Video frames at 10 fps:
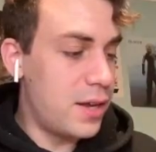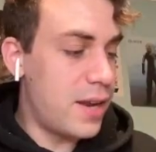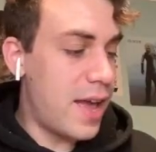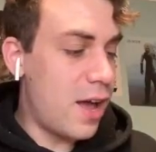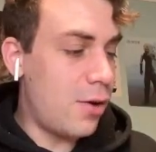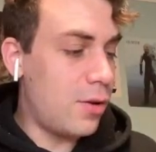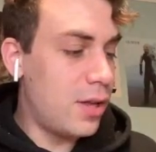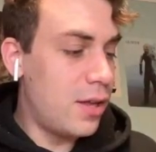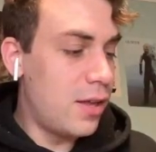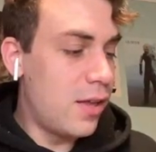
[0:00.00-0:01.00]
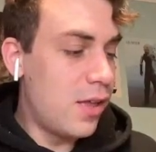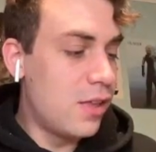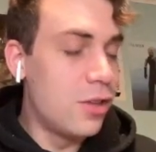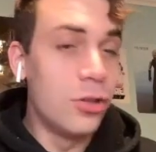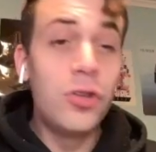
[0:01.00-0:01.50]
Now,
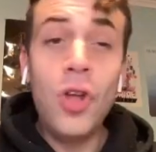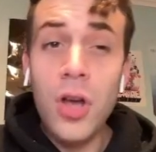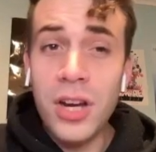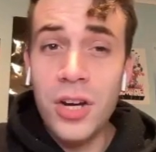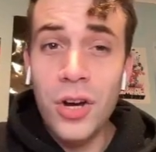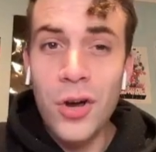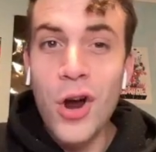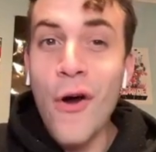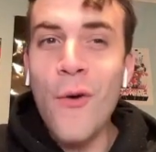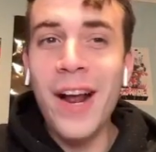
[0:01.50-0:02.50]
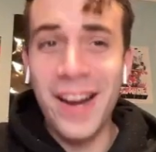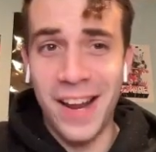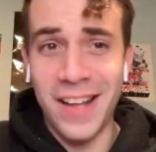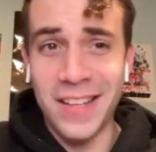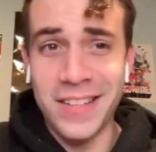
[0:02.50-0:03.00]
look who it
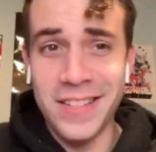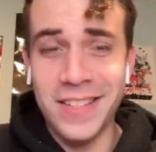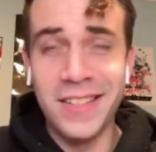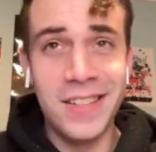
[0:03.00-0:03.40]
is.